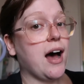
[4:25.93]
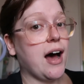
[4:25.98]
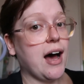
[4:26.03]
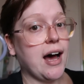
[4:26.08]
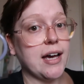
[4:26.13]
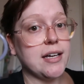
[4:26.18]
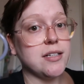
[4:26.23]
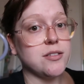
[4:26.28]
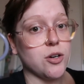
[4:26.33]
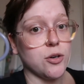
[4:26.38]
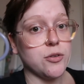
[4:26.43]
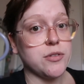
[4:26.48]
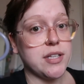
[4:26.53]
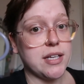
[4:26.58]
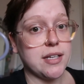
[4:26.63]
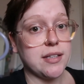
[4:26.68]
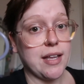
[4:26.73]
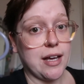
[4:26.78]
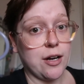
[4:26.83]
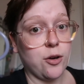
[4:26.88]
I don't
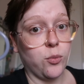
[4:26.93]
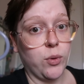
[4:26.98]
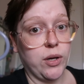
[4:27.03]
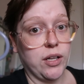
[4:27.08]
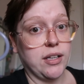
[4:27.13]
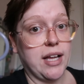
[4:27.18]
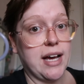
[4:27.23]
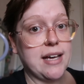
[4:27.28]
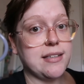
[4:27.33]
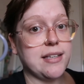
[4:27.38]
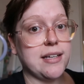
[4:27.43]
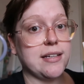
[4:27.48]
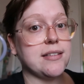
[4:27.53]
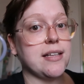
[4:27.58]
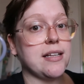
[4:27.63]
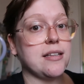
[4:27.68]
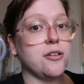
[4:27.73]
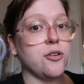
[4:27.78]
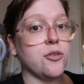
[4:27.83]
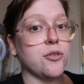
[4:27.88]
think that it will. I think
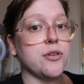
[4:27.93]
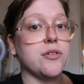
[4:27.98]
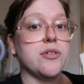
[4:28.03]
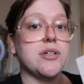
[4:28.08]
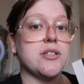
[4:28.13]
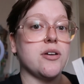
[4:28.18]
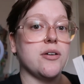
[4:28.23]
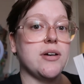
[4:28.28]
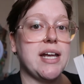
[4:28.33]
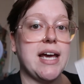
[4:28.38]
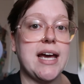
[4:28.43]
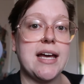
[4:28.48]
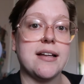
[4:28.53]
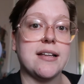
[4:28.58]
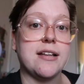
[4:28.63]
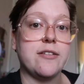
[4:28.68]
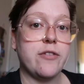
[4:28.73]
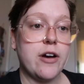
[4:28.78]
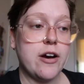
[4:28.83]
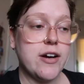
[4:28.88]
that the author is going to
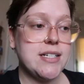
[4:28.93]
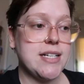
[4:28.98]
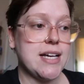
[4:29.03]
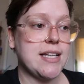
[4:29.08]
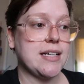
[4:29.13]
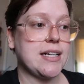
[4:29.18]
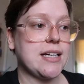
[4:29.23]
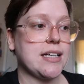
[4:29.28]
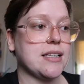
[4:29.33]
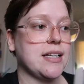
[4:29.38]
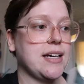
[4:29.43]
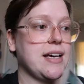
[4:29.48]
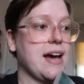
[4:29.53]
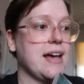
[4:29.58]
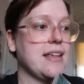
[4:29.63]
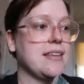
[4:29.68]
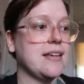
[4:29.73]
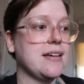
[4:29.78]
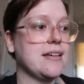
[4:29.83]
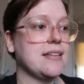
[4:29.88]
handle it very delicately.
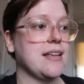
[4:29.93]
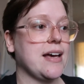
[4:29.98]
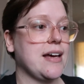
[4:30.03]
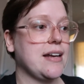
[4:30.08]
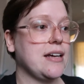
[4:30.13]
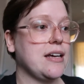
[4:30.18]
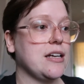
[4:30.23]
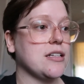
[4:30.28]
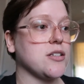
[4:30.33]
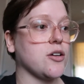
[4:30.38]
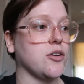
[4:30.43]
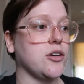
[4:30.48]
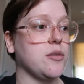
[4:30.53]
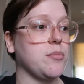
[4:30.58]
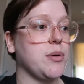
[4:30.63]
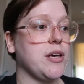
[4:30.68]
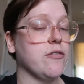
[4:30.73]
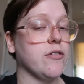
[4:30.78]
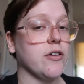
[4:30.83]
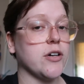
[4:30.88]
I think that it's going
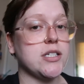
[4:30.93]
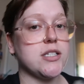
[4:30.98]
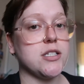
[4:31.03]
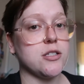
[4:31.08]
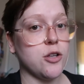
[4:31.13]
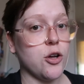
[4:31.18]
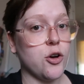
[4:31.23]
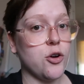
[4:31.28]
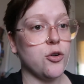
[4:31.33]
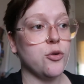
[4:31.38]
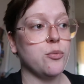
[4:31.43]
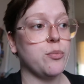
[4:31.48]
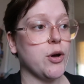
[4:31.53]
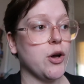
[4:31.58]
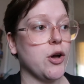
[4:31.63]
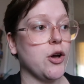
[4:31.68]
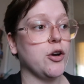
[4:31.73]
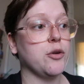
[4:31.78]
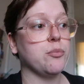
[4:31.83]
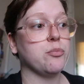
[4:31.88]
to be a very slow
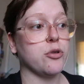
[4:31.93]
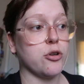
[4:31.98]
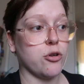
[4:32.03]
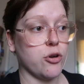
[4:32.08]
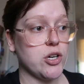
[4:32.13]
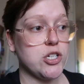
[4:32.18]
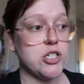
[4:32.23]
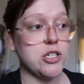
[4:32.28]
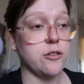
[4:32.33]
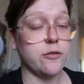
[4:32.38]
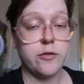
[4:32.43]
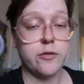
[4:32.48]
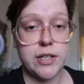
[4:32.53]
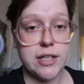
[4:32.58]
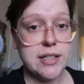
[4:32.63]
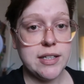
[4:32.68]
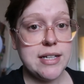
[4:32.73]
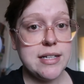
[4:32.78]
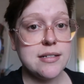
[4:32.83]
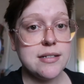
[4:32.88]
burn progression of
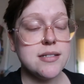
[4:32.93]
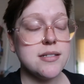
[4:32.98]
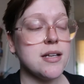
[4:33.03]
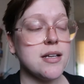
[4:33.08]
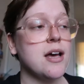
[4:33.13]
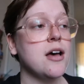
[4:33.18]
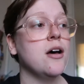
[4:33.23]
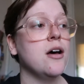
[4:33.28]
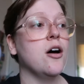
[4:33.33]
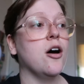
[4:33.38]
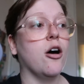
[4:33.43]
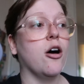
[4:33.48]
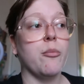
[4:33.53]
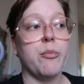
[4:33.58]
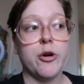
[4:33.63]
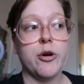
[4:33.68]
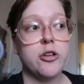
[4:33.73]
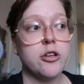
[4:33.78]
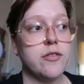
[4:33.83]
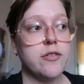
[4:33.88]
feelings on
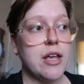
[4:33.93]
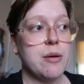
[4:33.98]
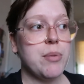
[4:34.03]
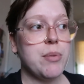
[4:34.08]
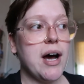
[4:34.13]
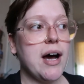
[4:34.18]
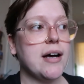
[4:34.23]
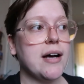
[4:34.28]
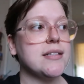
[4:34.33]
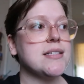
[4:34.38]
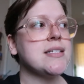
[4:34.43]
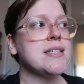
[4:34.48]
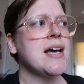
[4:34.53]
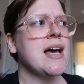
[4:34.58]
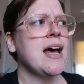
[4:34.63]
both of their parts.